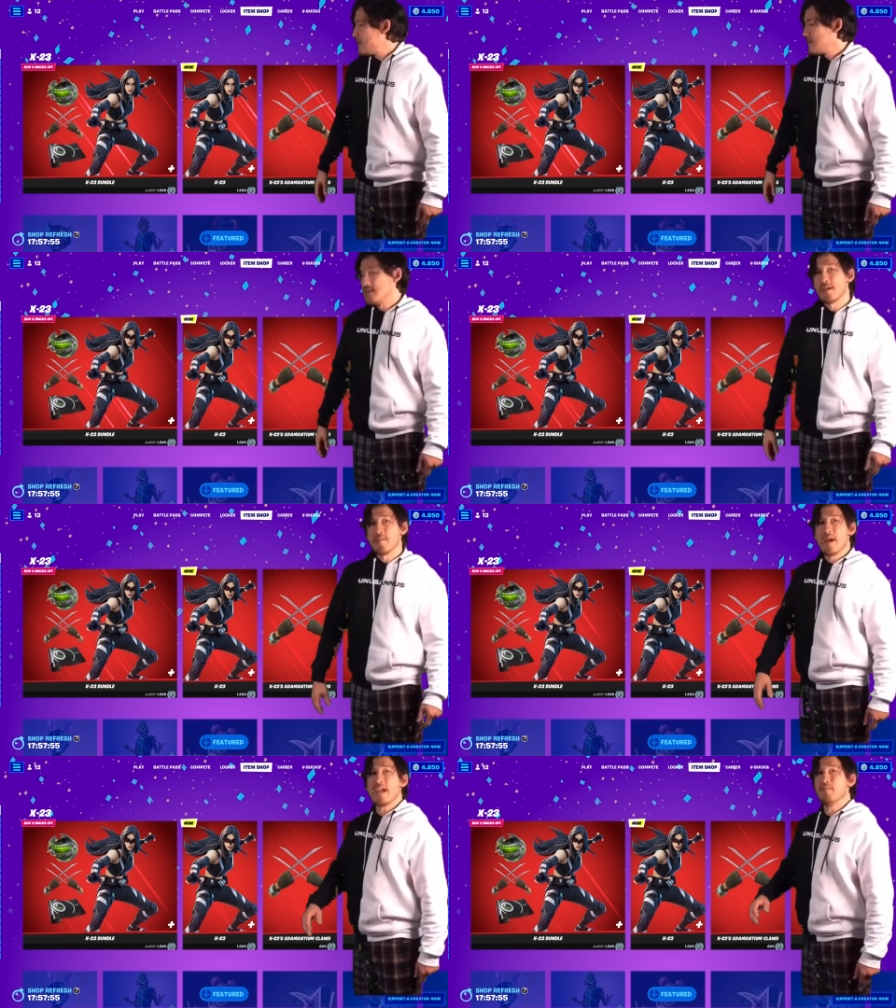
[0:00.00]
Now the
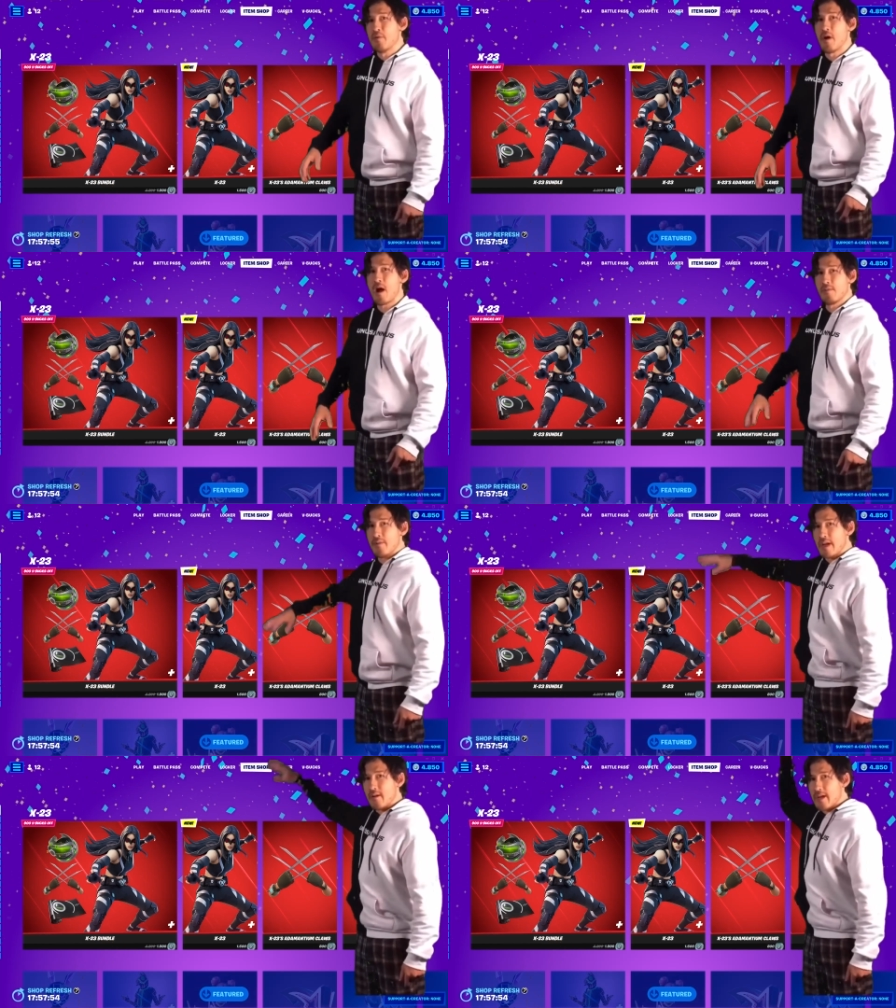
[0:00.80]
main problem
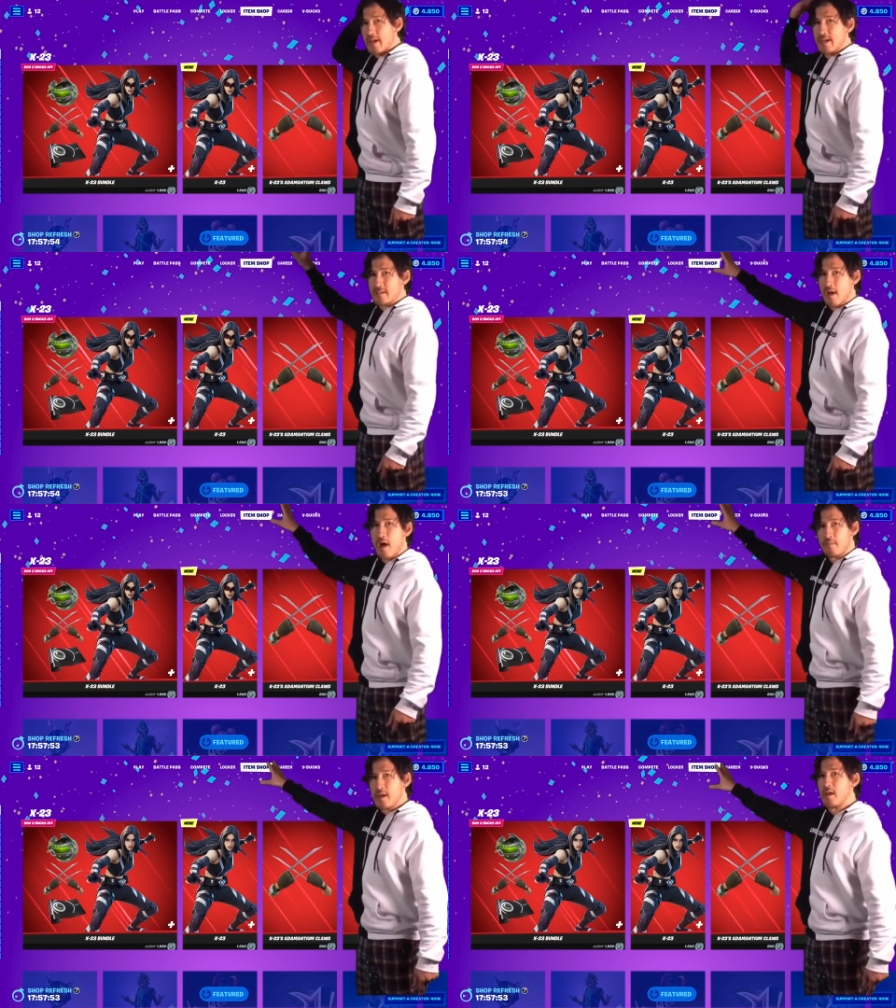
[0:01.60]
area is
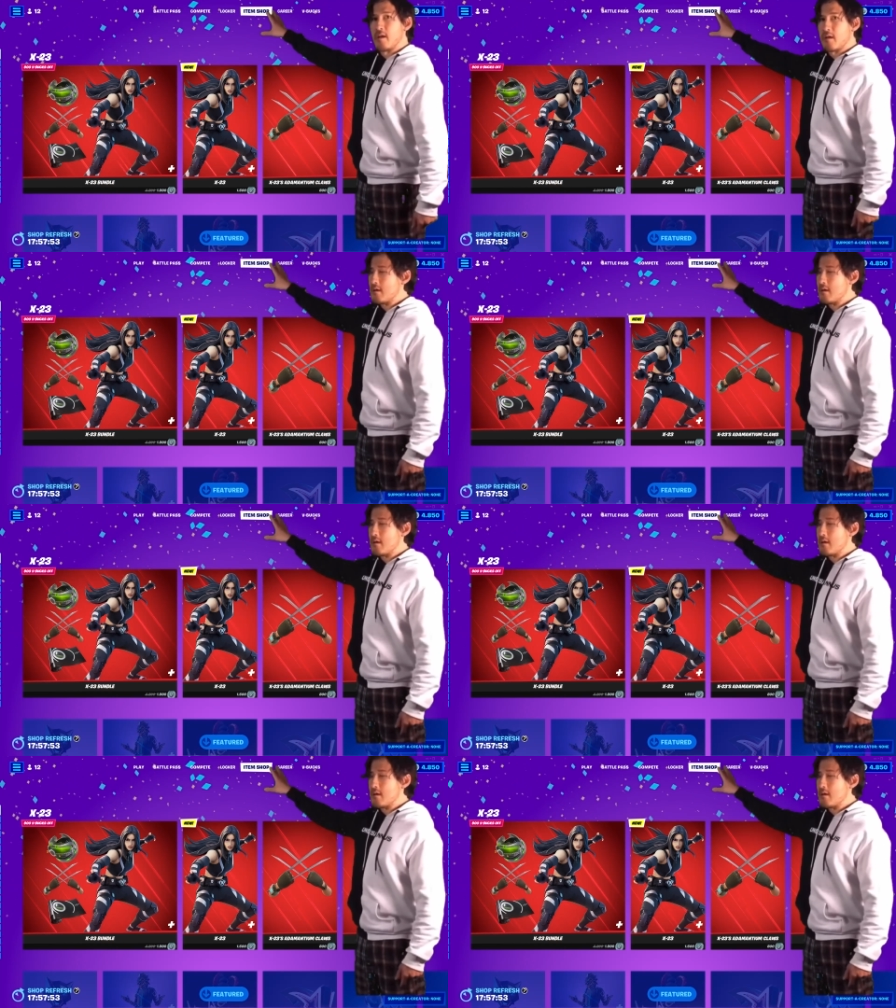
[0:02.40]
up here.